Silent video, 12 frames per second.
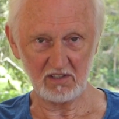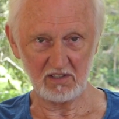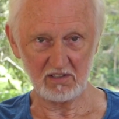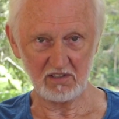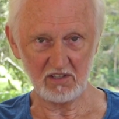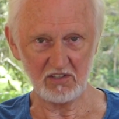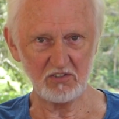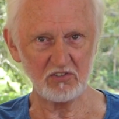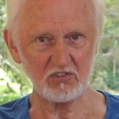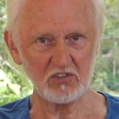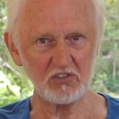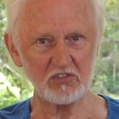There isn't
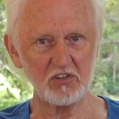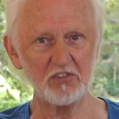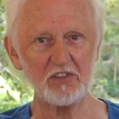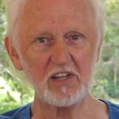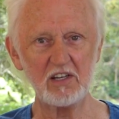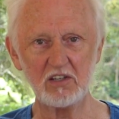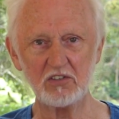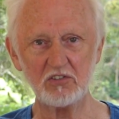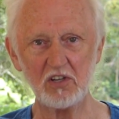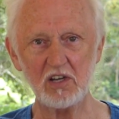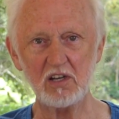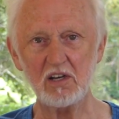such a thing
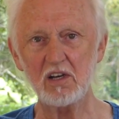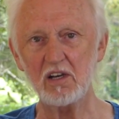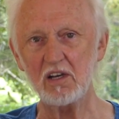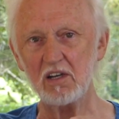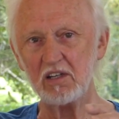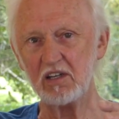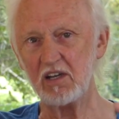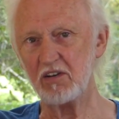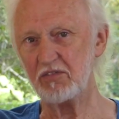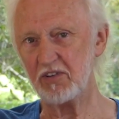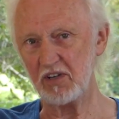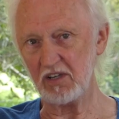as
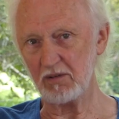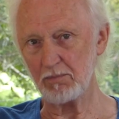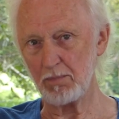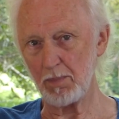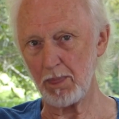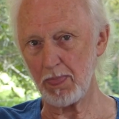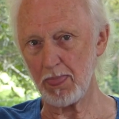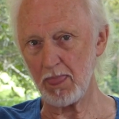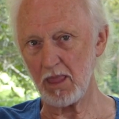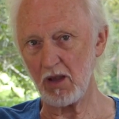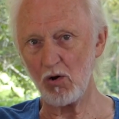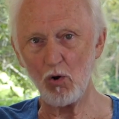giving
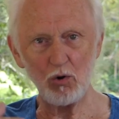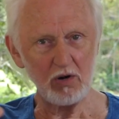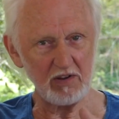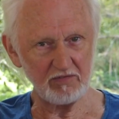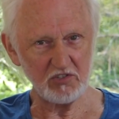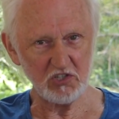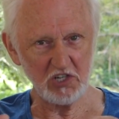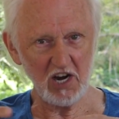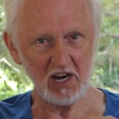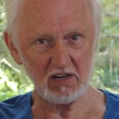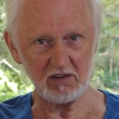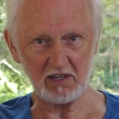or even
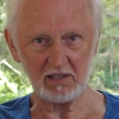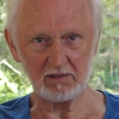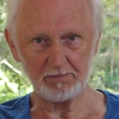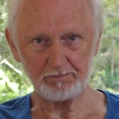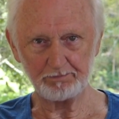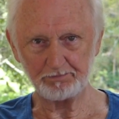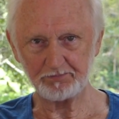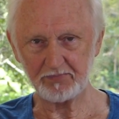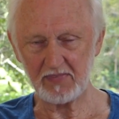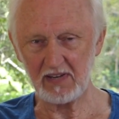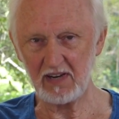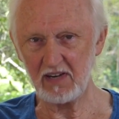sharing.
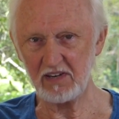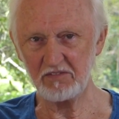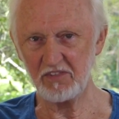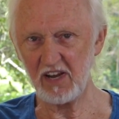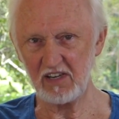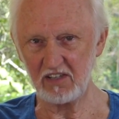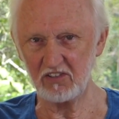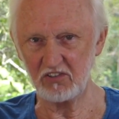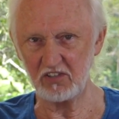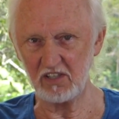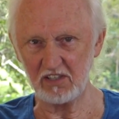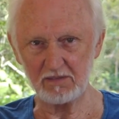Getting vague,
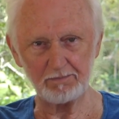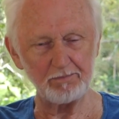isn't it?